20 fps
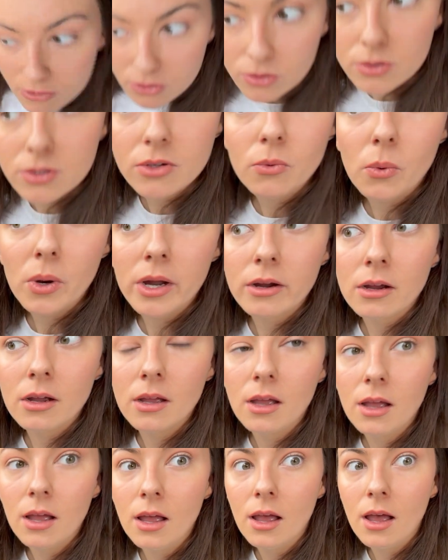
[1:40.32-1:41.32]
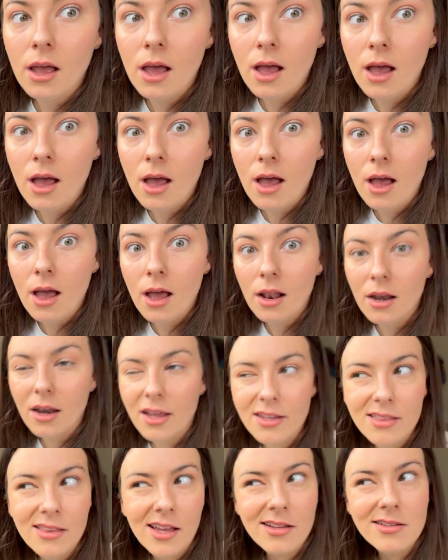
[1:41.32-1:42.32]
to us in work.
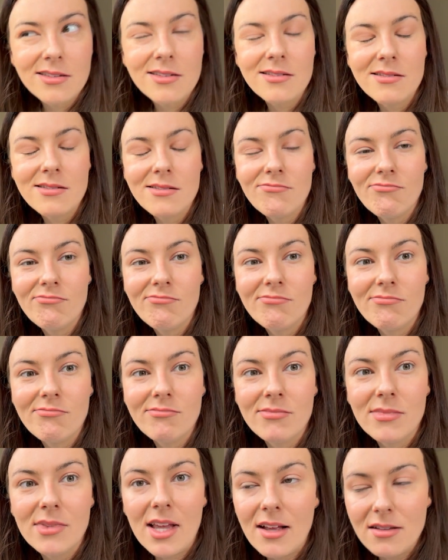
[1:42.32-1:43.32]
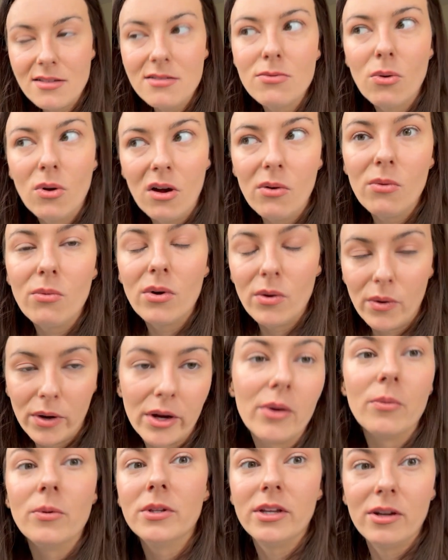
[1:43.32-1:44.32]
Like that's, that's what we're
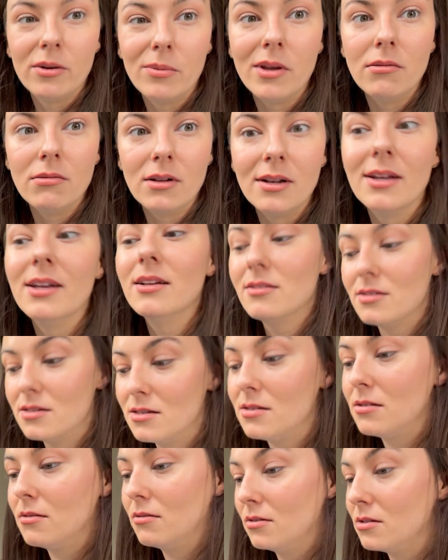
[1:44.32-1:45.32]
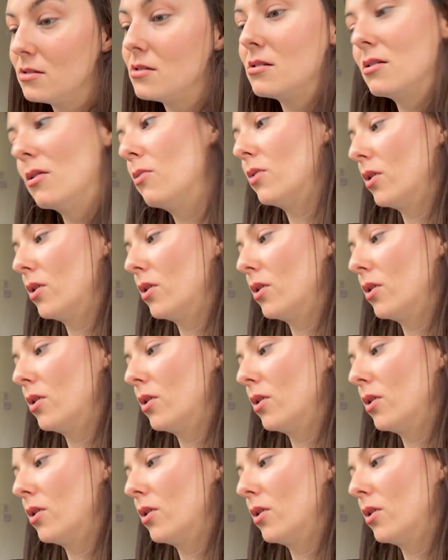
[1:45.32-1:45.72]
working with here, people. It's so